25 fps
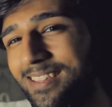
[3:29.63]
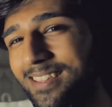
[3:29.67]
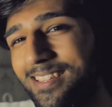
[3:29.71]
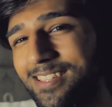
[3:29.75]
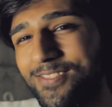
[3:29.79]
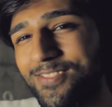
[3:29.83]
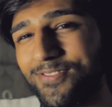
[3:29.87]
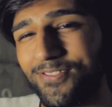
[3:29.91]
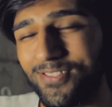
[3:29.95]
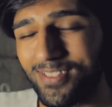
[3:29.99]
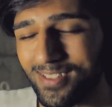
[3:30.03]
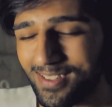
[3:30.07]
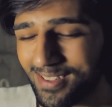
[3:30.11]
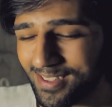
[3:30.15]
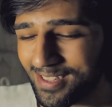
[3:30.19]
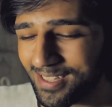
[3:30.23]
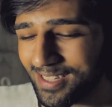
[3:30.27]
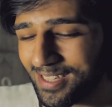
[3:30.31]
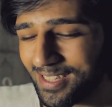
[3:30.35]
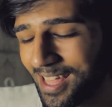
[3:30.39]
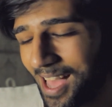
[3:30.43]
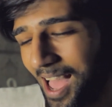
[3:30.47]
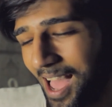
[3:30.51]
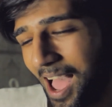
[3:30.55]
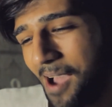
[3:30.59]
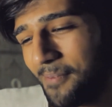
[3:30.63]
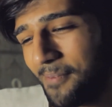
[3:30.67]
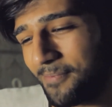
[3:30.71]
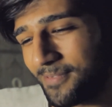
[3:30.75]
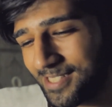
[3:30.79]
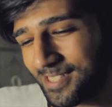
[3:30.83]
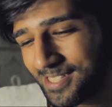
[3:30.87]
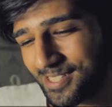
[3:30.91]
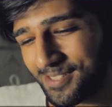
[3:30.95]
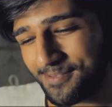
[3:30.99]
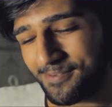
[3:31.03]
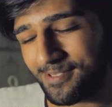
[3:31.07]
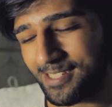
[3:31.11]
This fun thing that
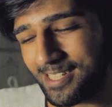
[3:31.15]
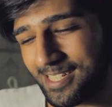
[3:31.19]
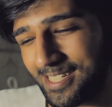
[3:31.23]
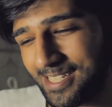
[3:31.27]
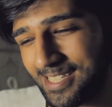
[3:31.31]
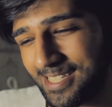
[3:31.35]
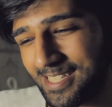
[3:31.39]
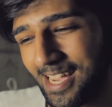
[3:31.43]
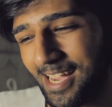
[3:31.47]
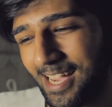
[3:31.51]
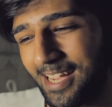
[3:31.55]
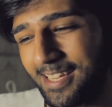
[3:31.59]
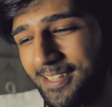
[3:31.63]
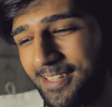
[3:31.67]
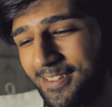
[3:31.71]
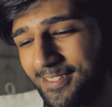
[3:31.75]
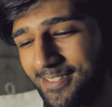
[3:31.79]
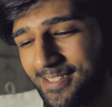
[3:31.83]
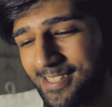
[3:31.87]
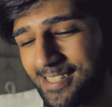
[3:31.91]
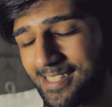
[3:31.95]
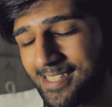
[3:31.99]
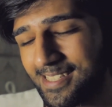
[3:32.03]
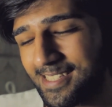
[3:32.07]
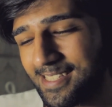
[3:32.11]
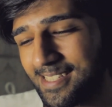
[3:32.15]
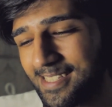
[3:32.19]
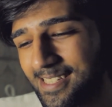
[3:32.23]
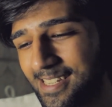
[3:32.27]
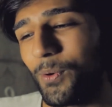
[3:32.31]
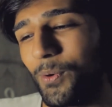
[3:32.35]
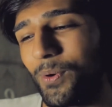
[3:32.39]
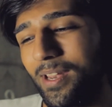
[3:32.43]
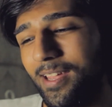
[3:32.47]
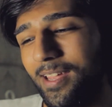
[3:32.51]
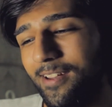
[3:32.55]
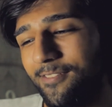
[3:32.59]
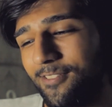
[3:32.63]
happened to me is I noticed
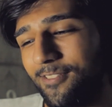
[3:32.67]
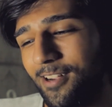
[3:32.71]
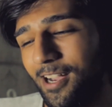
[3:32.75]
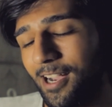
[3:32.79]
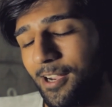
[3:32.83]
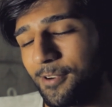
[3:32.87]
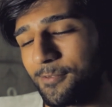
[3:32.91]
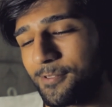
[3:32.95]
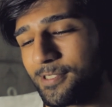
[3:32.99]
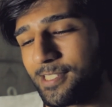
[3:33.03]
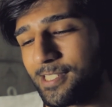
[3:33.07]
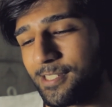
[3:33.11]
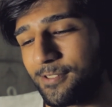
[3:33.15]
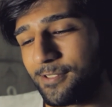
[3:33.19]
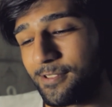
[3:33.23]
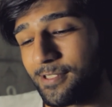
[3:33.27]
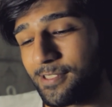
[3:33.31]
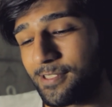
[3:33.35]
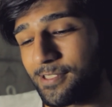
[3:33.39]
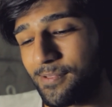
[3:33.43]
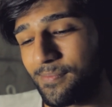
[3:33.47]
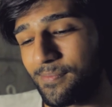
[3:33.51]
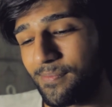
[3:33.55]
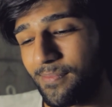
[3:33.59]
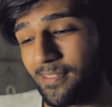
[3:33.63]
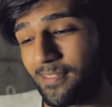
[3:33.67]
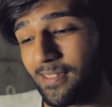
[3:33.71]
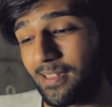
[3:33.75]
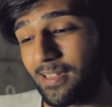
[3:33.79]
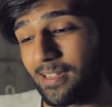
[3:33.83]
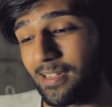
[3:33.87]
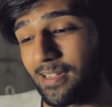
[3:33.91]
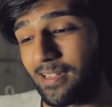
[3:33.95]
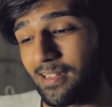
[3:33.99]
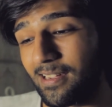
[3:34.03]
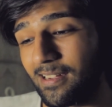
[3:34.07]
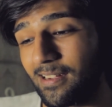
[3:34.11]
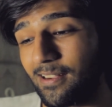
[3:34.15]
whenever I was doing
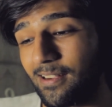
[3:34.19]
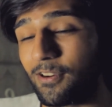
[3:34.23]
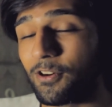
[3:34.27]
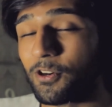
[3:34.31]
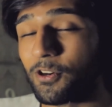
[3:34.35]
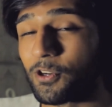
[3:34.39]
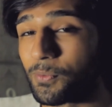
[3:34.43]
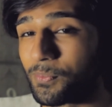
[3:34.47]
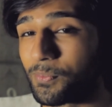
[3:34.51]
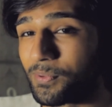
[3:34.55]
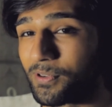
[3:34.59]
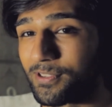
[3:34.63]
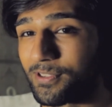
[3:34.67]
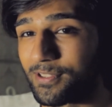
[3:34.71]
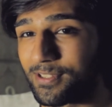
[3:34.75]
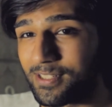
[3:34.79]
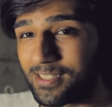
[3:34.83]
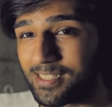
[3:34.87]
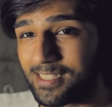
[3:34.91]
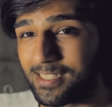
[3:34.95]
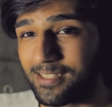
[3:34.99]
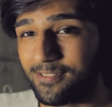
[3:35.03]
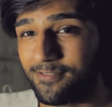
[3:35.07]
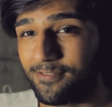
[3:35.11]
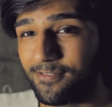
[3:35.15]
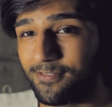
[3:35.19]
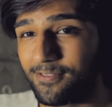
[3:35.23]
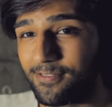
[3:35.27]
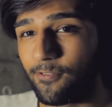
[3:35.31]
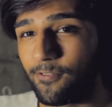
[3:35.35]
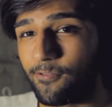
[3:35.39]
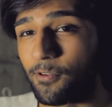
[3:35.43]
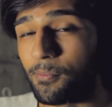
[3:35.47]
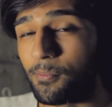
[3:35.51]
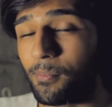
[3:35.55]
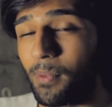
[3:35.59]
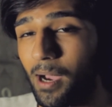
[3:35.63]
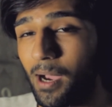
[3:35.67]
something unproductive
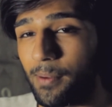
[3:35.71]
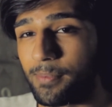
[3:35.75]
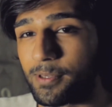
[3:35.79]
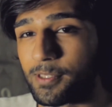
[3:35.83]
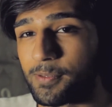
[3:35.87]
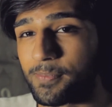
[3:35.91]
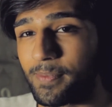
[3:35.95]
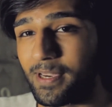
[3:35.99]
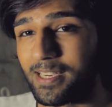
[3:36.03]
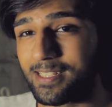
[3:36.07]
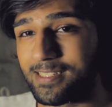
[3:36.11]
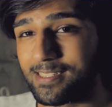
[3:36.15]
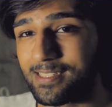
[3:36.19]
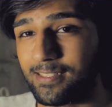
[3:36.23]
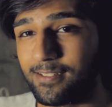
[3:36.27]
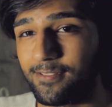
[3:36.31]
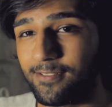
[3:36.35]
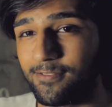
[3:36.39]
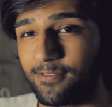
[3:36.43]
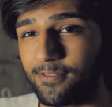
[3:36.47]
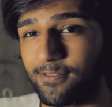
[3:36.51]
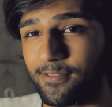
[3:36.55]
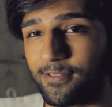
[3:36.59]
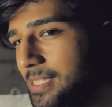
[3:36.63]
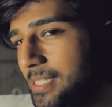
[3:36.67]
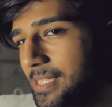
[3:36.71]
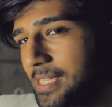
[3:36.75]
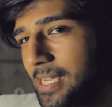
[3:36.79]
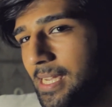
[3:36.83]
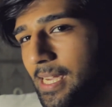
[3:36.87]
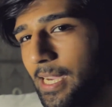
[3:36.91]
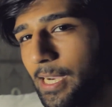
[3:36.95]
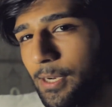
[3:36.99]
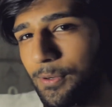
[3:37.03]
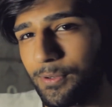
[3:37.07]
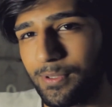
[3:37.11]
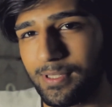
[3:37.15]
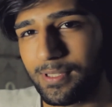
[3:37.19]
from my perspective, say
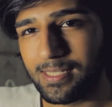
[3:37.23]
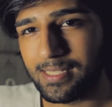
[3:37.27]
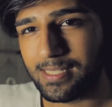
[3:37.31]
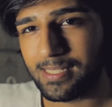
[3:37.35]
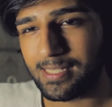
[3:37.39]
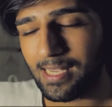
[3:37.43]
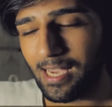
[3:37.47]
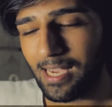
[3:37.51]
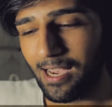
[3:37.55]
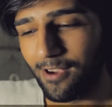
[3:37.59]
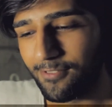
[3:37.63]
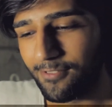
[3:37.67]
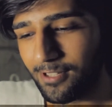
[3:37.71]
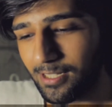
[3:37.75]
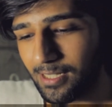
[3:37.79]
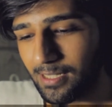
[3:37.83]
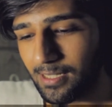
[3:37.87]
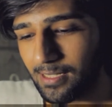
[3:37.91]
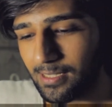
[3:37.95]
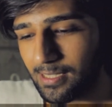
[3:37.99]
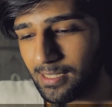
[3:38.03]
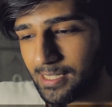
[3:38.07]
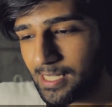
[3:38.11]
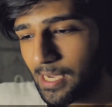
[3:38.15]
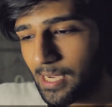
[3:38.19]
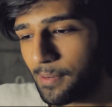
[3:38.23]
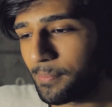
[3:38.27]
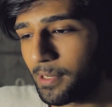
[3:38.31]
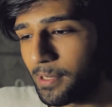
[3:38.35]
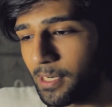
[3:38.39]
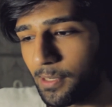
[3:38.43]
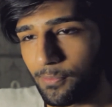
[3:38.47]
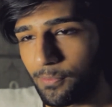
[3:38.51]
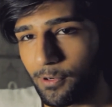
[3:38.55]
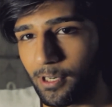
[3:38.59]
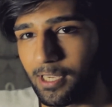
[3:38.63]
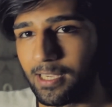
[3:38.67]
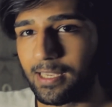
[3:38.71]
I was having a
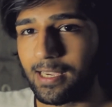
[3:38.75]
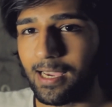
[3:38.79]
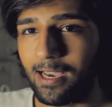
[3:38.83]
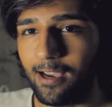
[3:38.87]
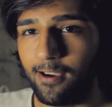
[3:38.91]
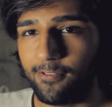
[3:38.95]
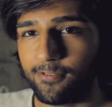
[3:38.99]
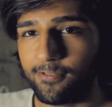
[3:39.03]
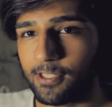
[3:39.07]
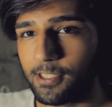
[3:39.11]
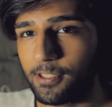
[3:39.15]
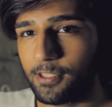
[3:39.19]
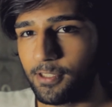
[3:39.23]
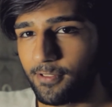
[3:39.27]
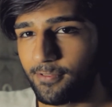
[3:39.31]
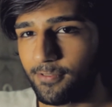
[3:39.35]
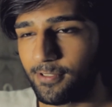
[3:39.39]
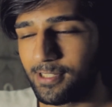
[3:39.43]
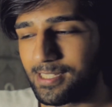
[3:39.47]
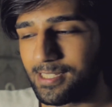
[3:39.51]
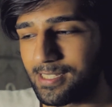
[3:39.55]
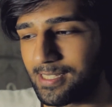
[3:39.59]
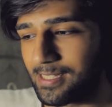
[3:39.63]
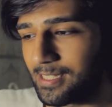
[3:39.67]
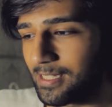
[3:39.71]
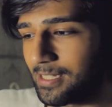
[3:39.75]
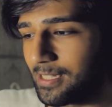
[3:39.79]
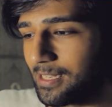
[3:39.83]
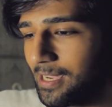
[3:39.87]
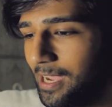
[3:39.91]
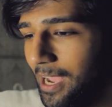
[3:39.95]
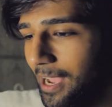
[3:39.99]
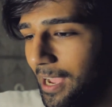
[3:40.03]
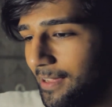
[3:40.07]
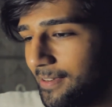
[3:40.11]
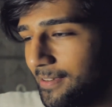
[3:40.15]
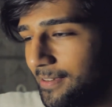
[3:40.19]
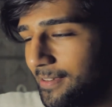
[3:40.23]
10-minute break after university
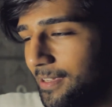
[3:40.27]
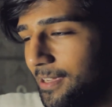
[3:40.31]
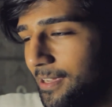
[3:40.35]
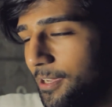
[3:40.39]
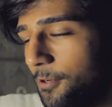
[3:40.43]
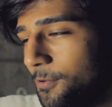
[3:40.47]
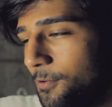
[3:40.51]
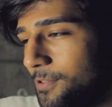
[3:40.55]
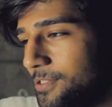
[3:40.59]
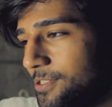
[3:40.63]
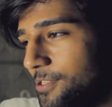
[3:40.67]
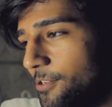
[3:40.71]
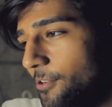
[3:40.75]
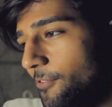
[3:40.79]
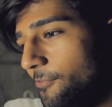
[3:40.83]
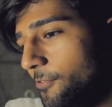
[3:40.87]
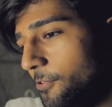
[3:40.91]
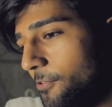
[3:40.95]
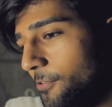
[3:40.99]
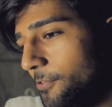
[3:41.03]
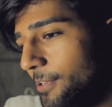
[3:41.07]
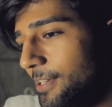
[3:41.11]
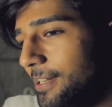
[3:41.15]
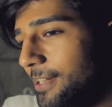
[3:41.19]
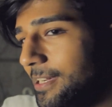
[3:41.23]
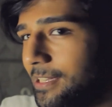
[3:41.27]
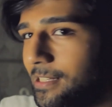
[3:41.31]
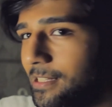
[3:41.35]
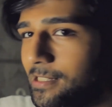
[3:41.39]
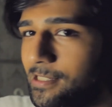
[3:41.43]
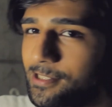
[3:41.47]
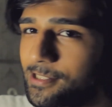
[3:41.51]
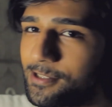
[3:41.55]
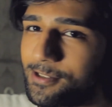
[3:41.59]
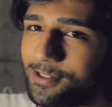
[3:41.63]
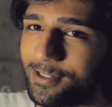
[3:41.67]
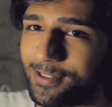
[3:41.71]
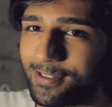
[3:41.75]
and it was overrunning
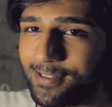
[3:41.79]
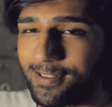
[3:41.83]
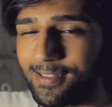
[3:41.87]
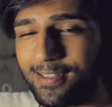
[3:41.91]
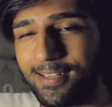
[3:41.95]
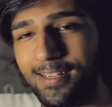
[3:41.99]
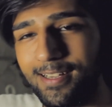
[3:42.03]
to